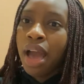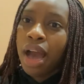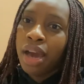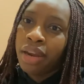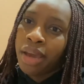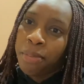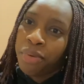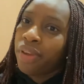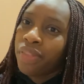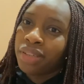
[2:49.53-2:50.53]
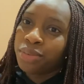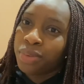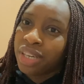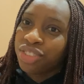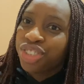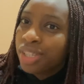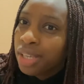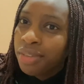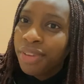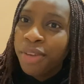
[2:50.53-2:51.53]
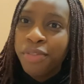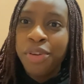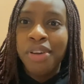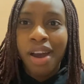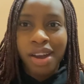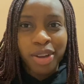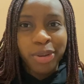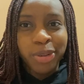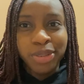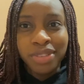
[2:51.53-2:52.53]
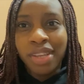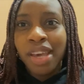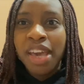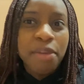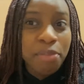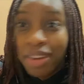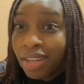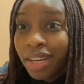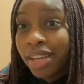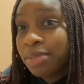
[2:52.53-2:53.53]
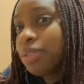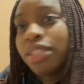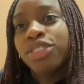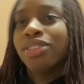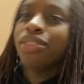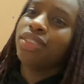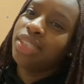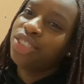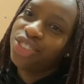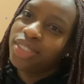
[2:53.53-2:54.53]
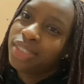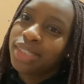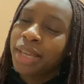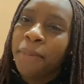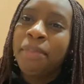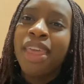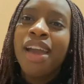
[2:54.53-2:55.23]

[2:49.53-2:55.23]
and I pray that we'll achieve even our goals beyond our expectations, in Jesus' name.